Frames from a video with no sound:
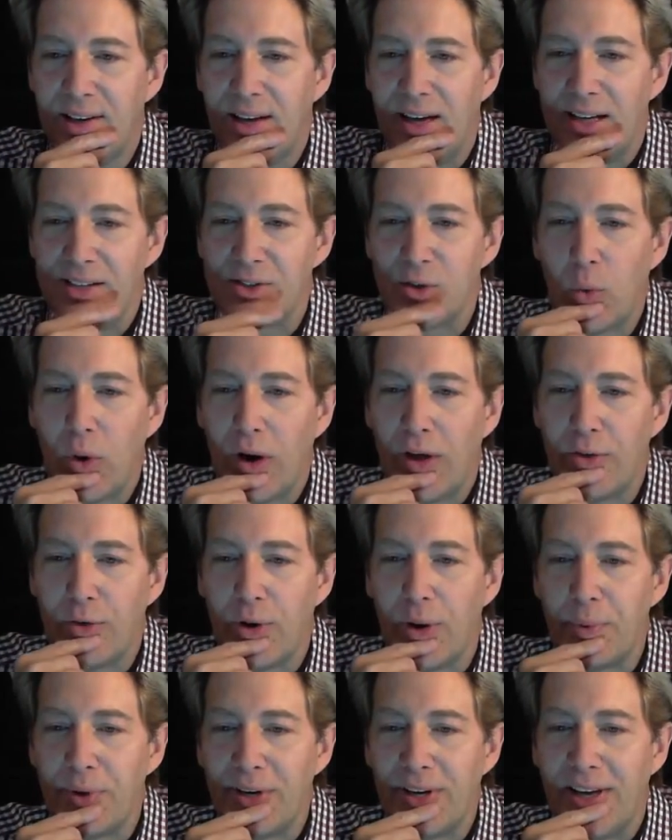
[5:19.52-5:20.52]
How's the weather
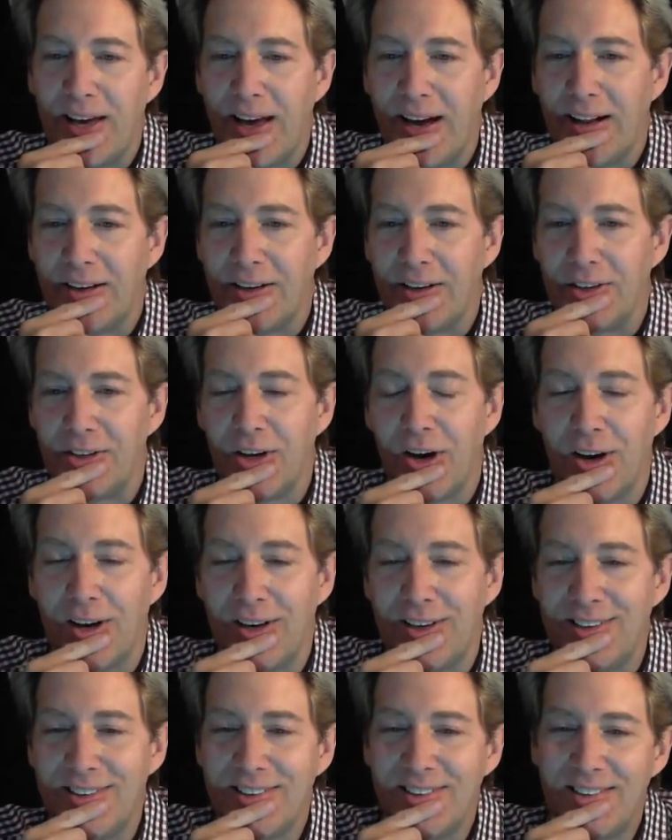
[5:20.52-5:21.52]
up in Canada,
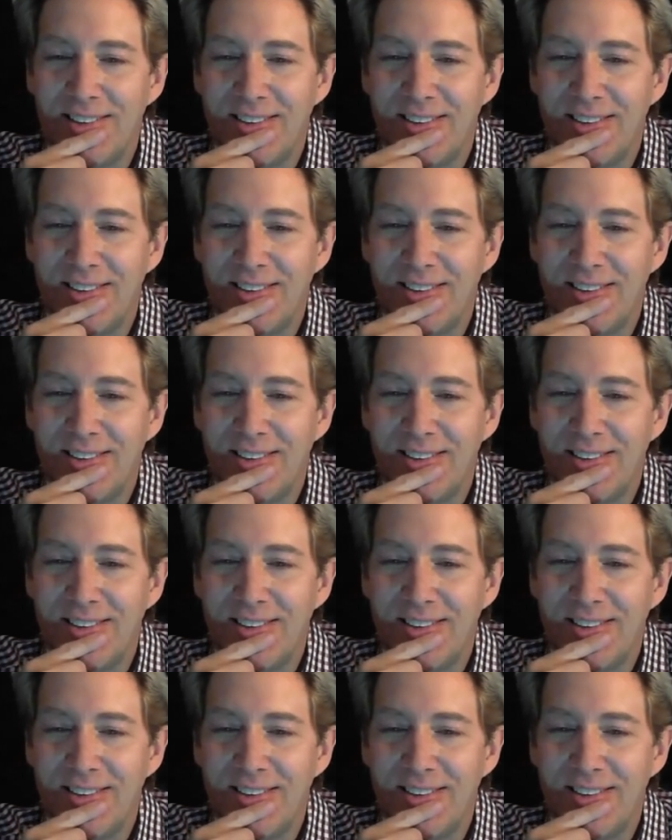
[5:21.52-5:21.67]
Don?